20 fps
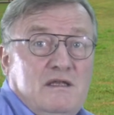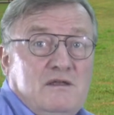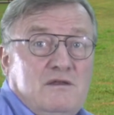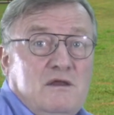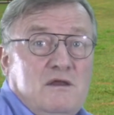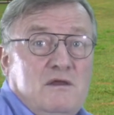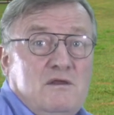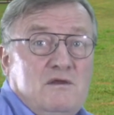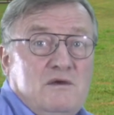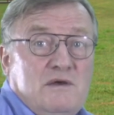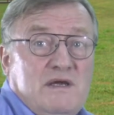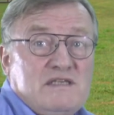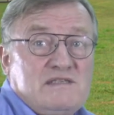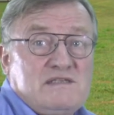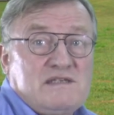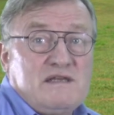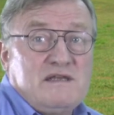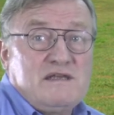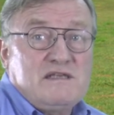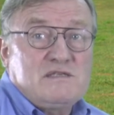the
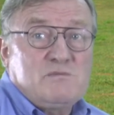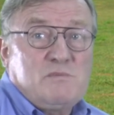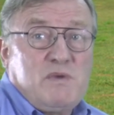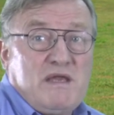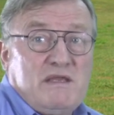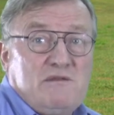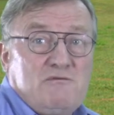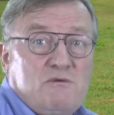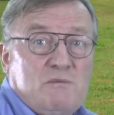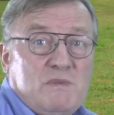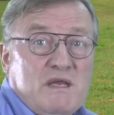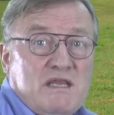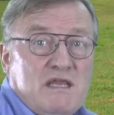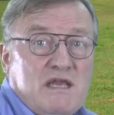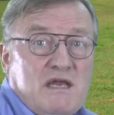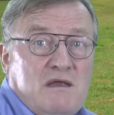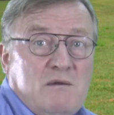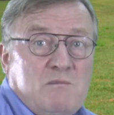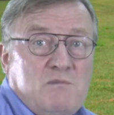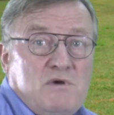USA, Spain,
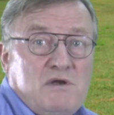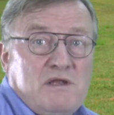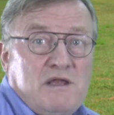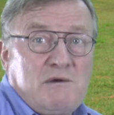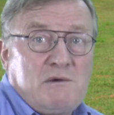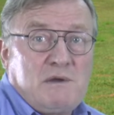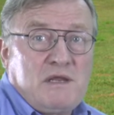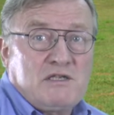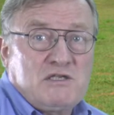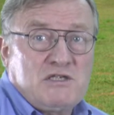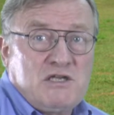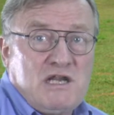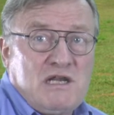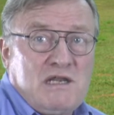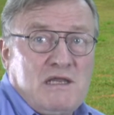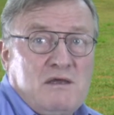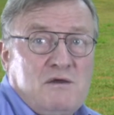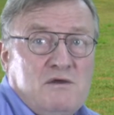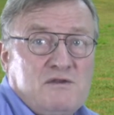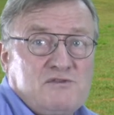Romania, Bulgaria,
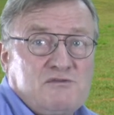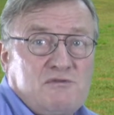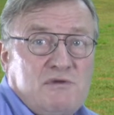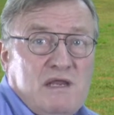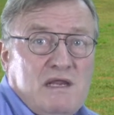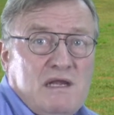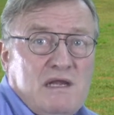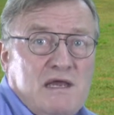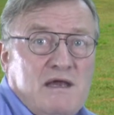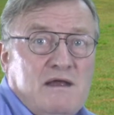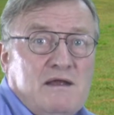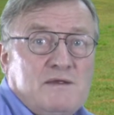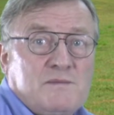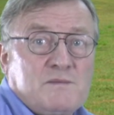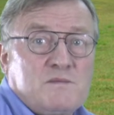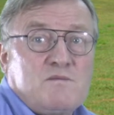Chile, Australia,